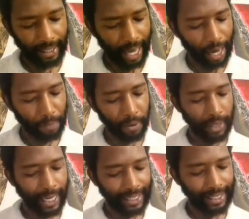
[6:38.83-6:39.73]
April
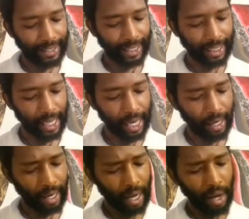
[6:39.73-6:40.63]
1968
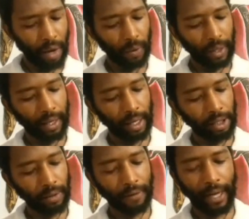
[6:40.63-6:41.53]
with
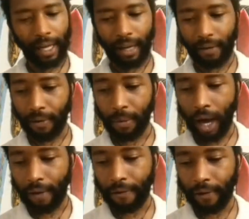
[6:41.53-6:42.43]
initial funding from the
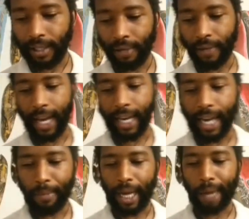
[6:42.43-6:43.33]
Office of
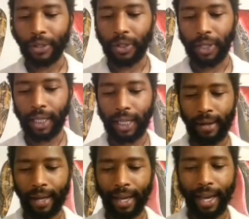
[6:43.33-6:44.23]
Economic Opportunity
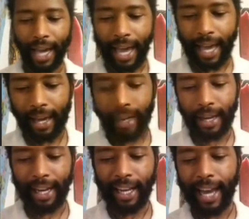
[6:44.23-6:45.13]
and
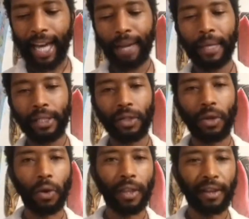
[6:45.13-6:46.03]
an anonymous
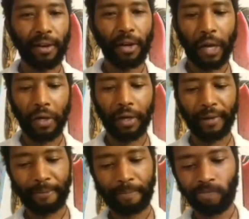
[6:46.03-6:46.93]
Northern donor.
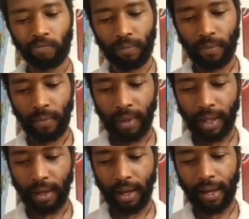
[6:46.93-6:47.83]

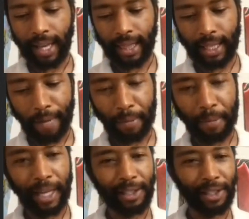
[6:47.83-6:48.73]
Okay, at the top of
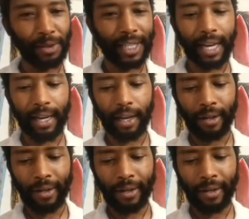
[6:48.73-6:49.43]
page 210 now.